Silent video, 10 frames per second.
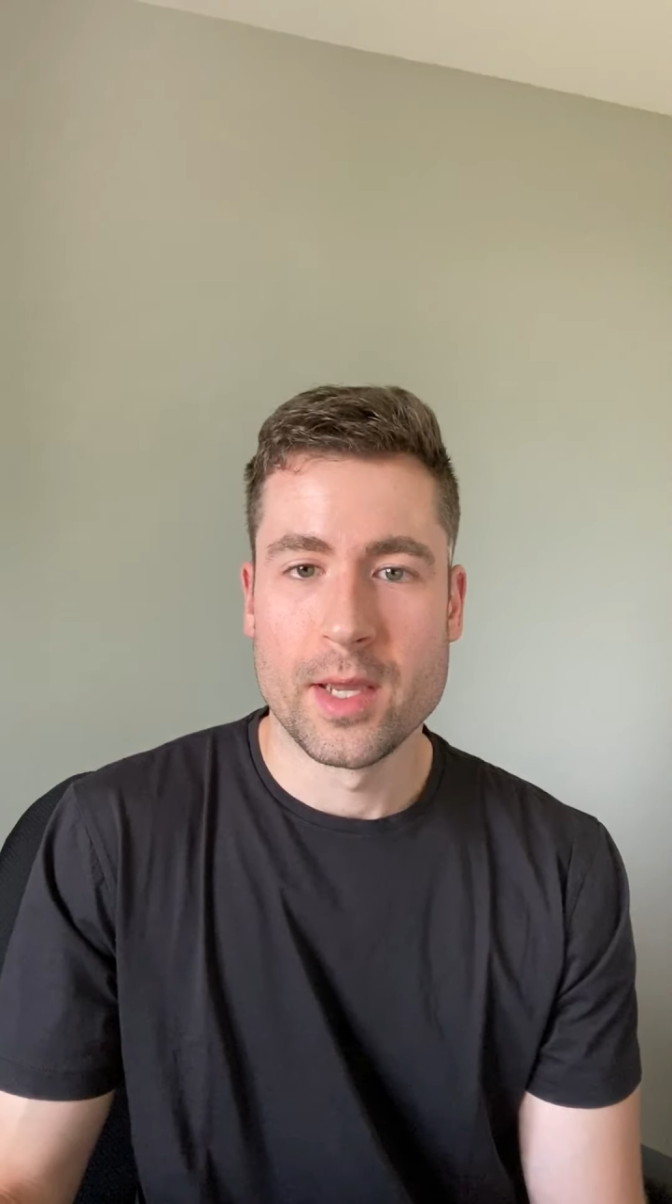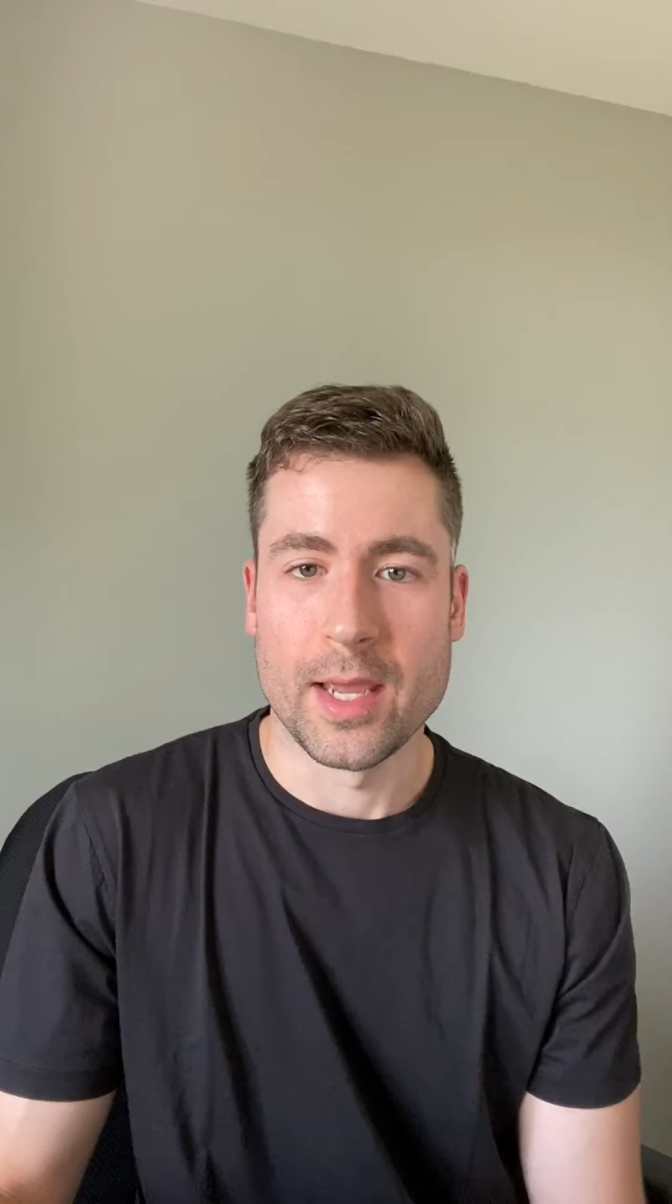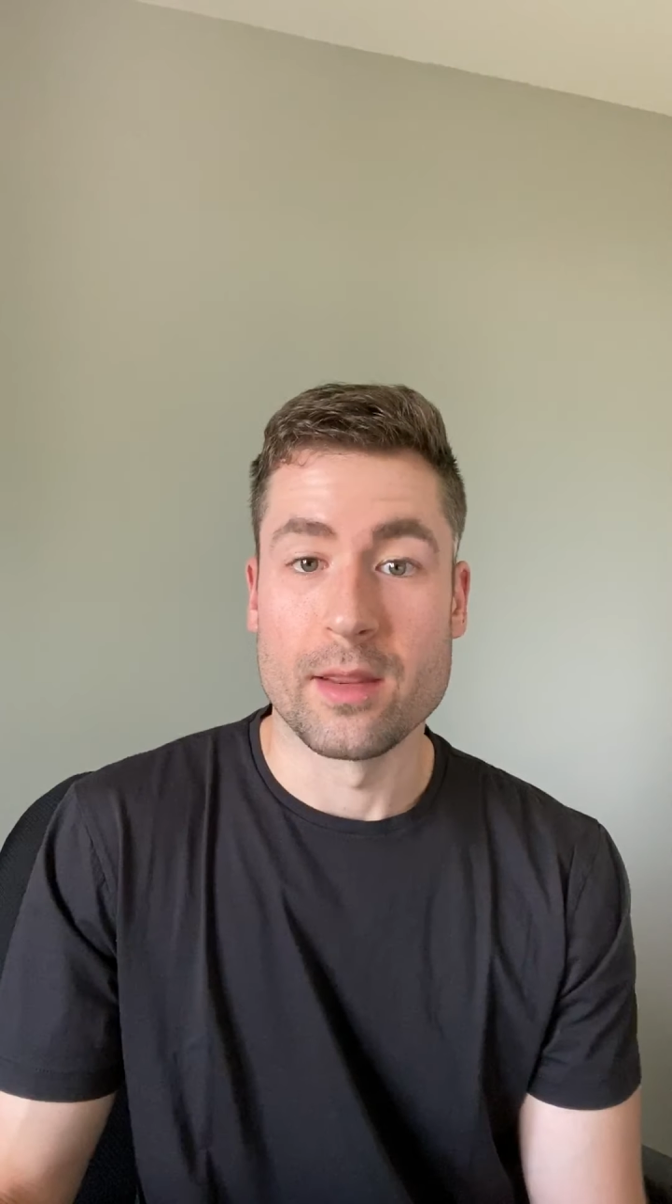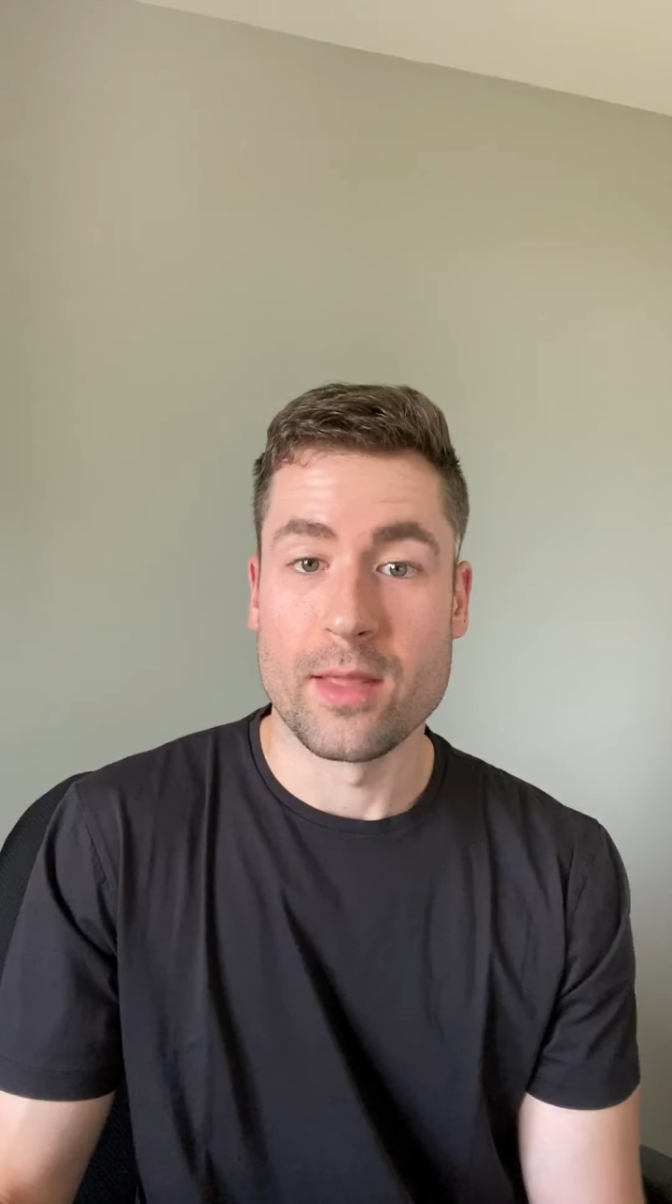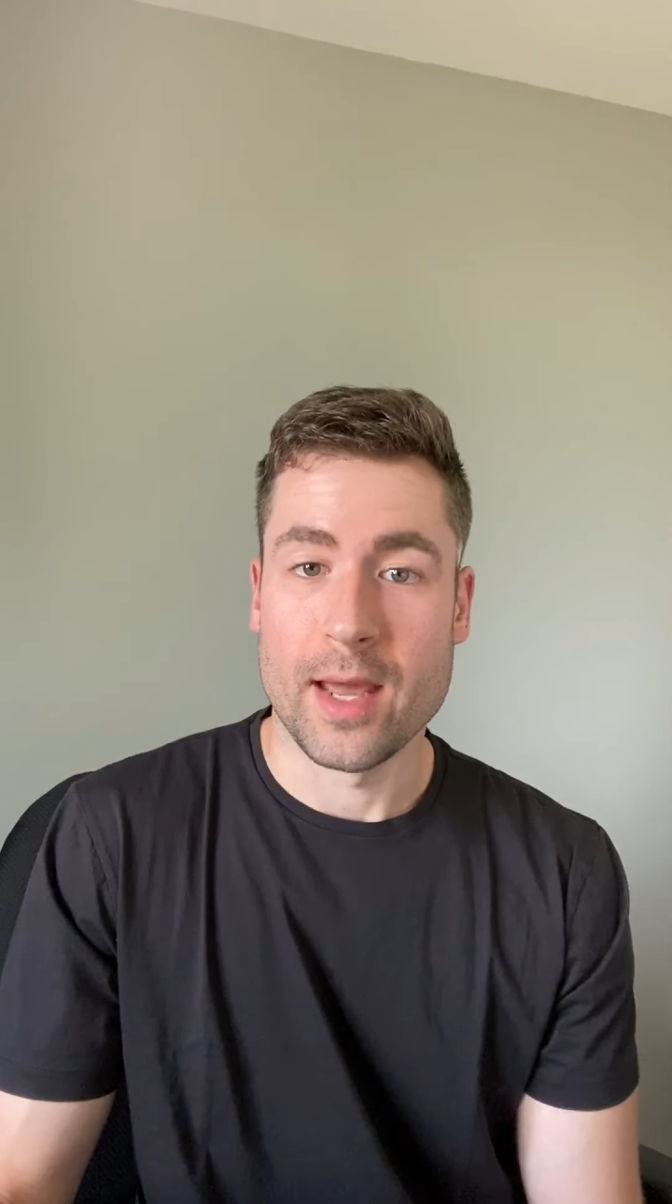
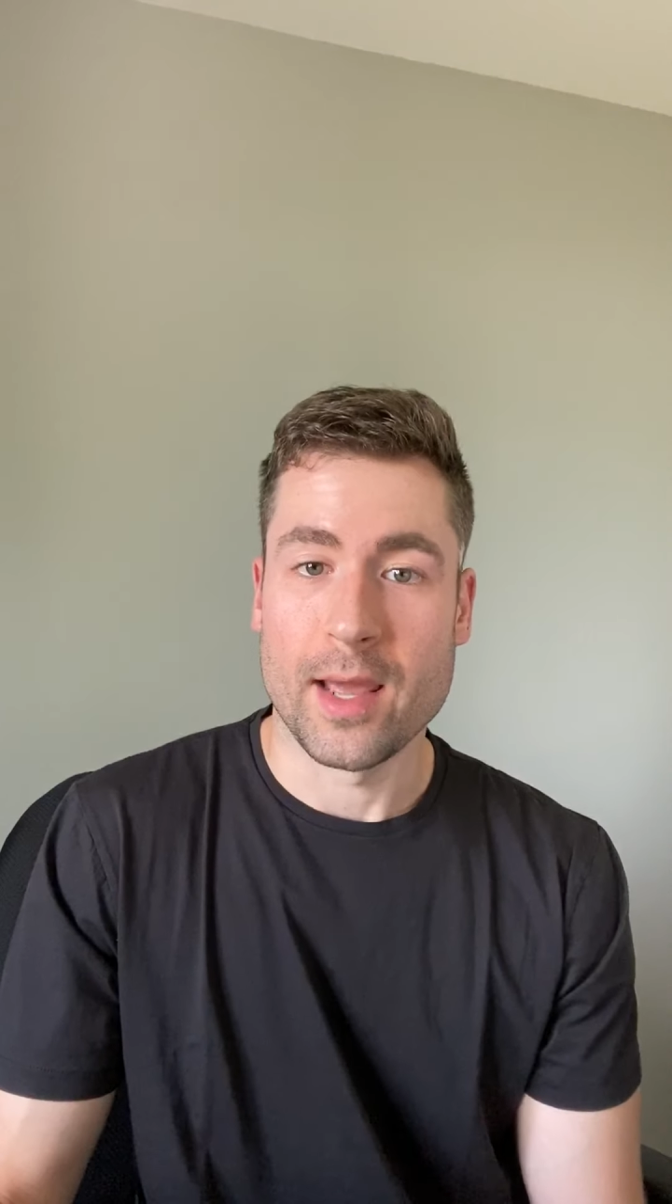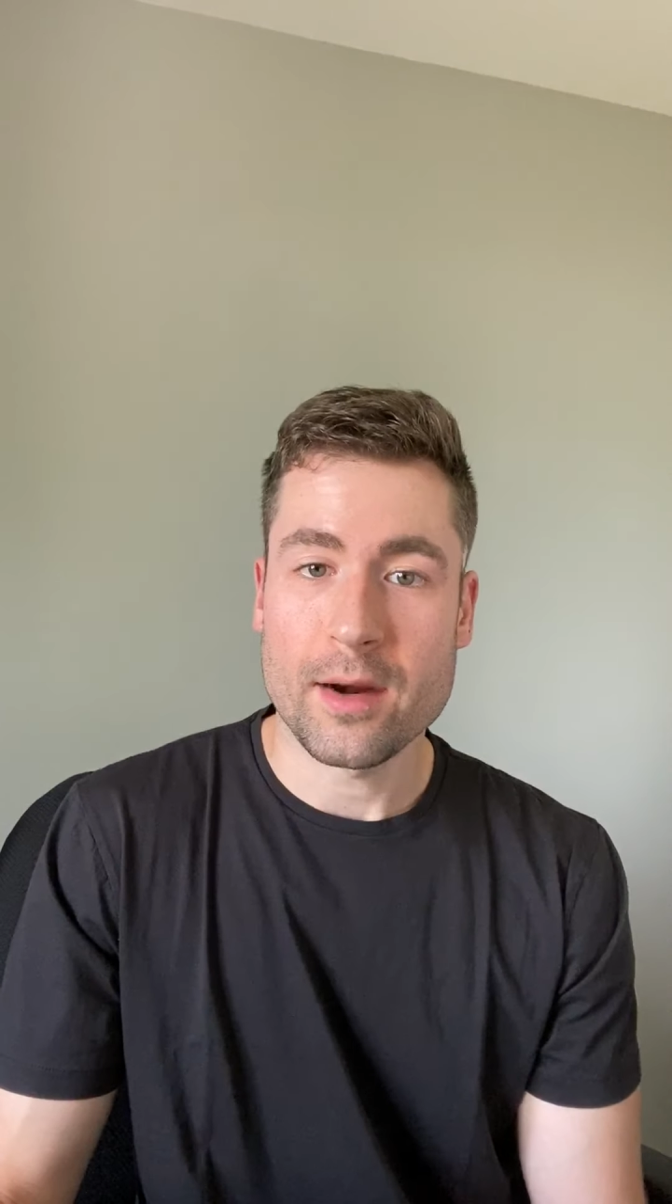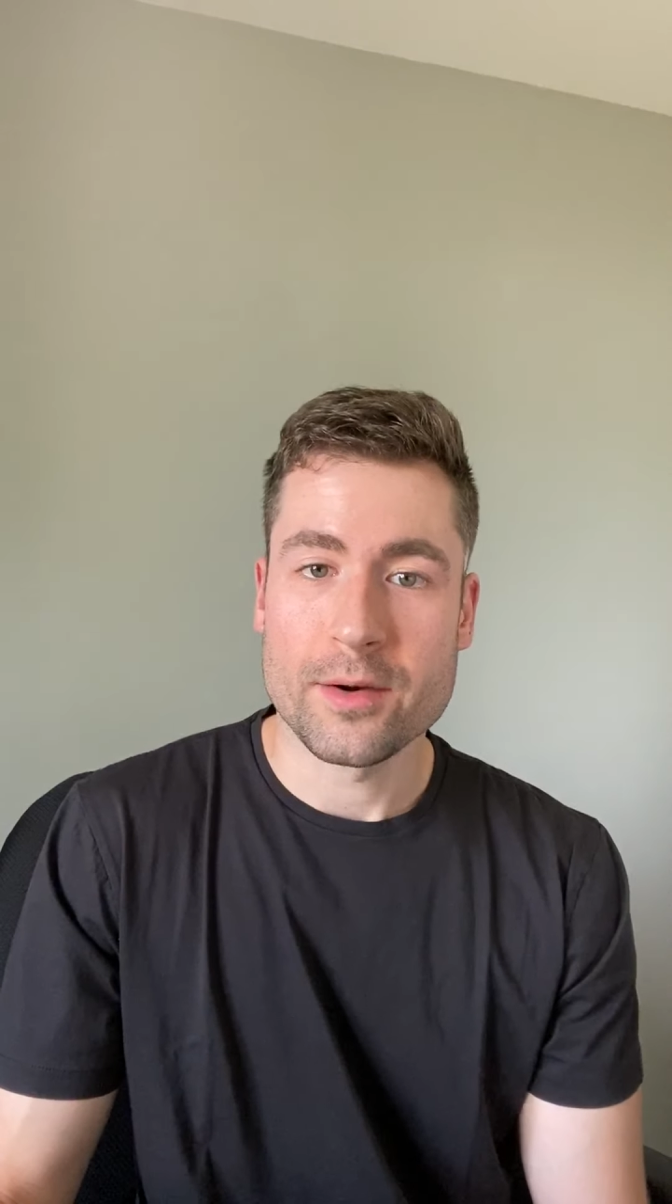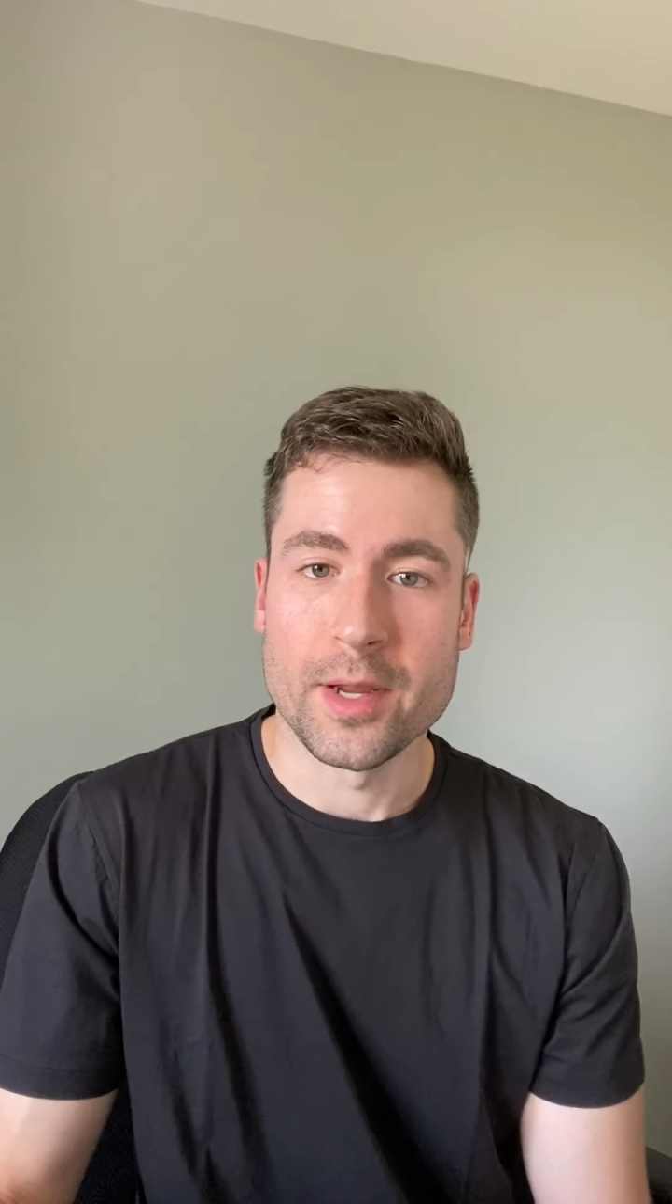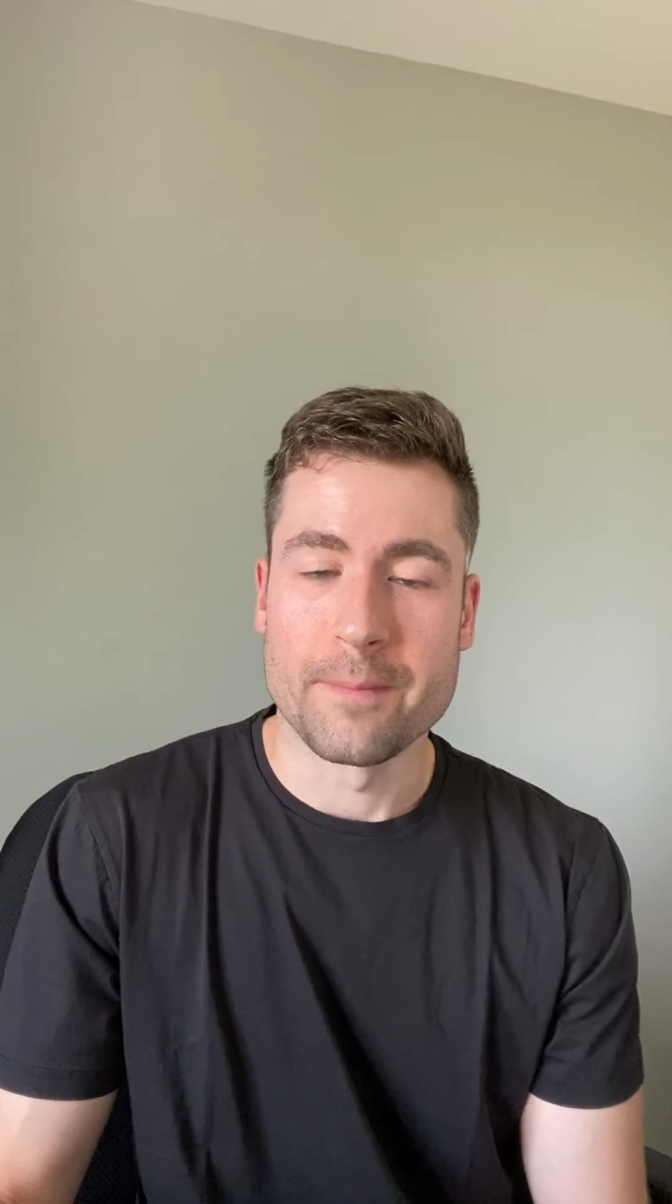in that
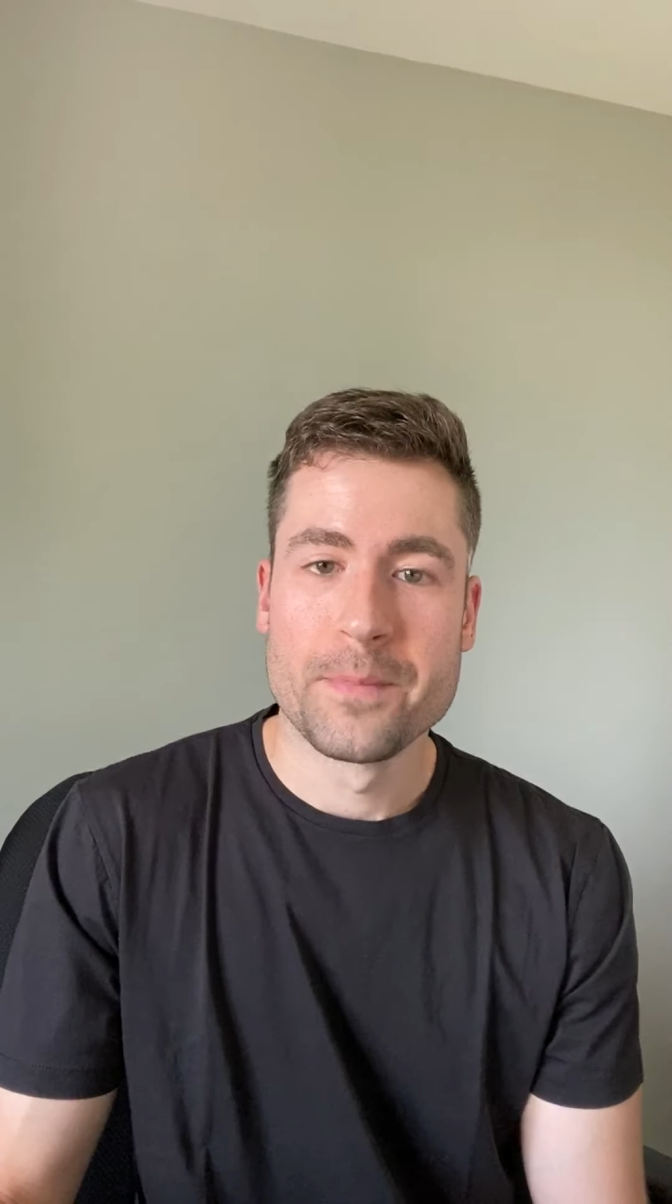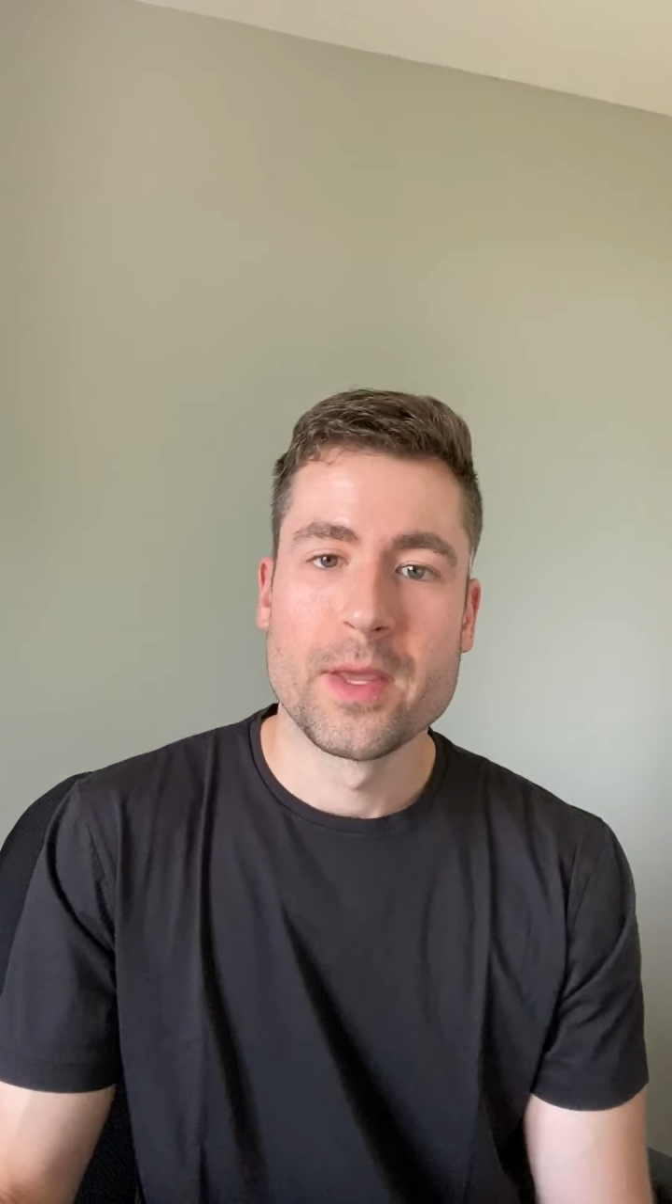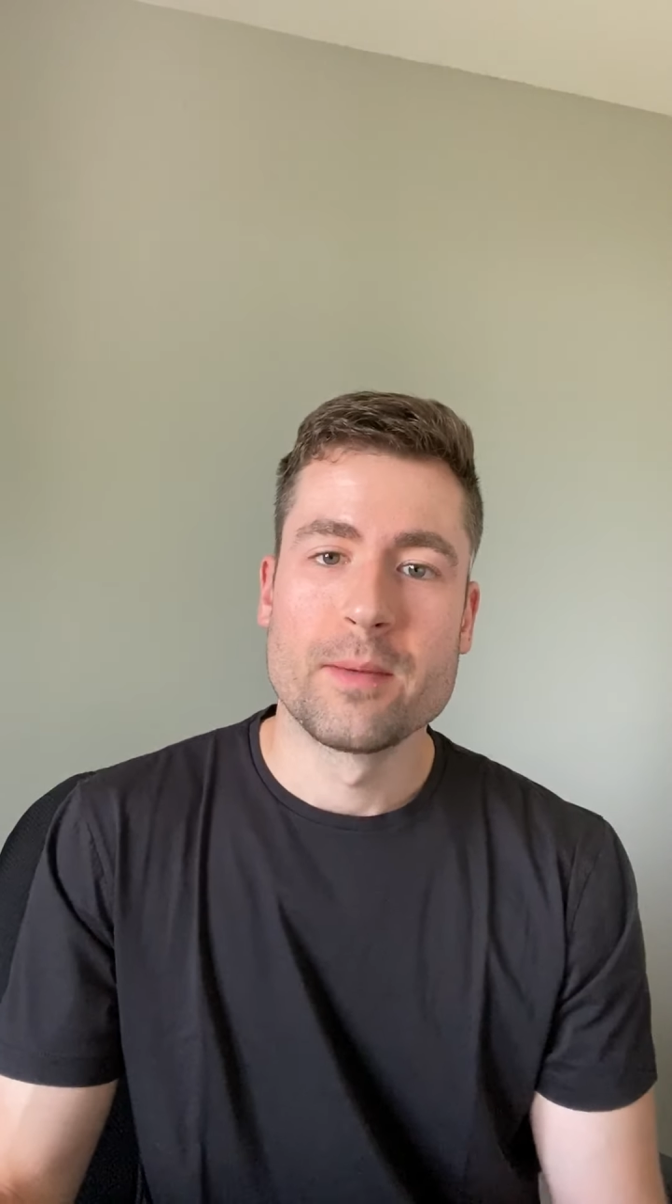area,